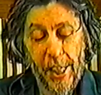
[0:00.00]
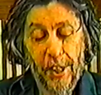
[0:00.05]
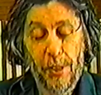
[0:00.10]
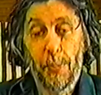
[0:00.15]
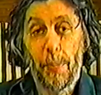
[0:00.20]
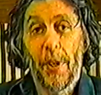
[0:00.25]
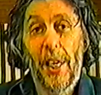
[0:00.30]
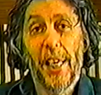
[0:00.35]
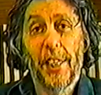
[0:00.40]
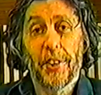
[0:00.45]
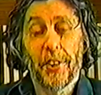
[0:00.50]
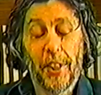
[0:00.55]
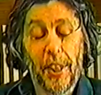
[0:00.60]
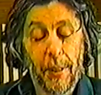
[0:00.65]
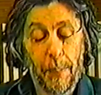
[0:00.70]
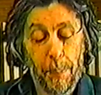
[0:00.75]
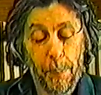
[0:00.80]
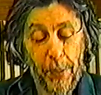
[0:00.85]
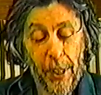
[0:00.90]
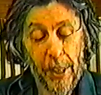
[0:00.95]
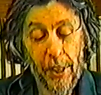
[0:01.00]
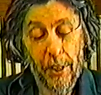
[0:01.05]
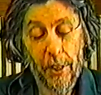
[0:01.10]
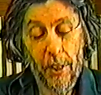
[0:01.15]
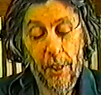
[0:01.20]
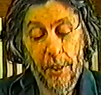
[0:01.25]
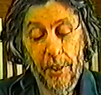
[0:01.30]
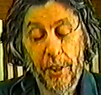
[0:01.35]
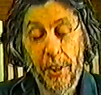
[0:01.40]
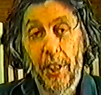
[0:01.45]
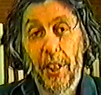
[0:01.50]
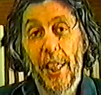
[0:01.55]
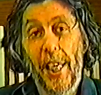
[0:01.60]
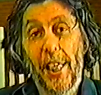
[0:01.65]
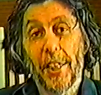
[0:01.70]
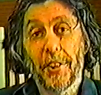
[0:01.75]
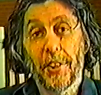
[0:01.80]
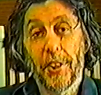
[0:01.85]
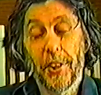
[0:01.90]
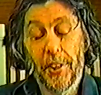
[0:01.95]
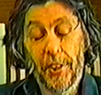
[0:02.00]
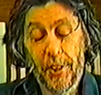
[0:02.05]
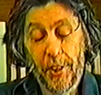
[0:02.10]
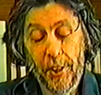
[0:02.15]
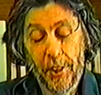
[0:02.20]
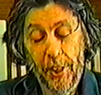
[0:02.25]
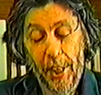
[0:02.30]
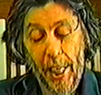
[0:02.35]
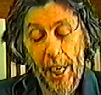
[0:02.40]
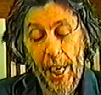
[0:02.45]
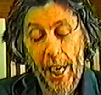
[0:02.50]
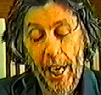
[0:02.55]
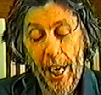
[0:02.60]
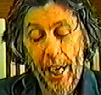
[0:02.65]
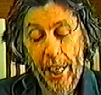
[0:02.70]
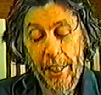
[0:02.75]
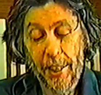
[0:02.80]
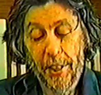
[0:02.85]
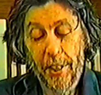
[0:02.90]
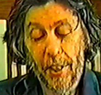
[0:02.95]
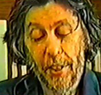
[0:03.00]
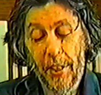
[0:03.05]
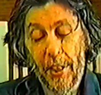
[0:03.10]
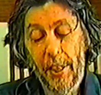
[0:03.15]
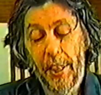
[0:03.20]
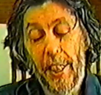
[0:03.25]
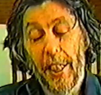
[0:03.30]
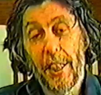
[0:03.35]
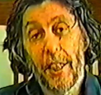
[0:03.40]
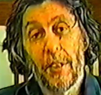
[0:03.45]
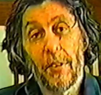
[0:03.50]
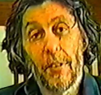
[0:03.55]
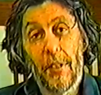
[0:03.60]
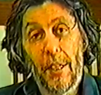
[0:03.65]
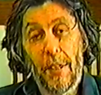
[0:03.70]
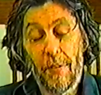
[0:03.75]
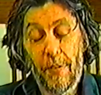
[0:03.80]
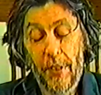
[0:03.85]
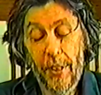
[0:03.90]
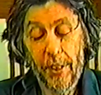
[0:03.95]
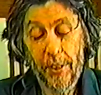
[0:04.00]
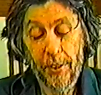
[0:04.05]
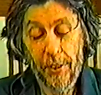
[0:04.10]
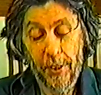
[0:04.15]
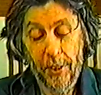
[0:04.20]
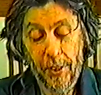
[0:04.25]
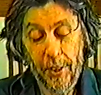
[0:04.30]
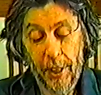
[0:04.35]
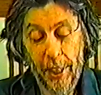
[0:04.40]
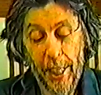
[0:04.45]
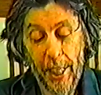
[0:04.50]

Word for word: His plastic pink-colored glasses had another layer of his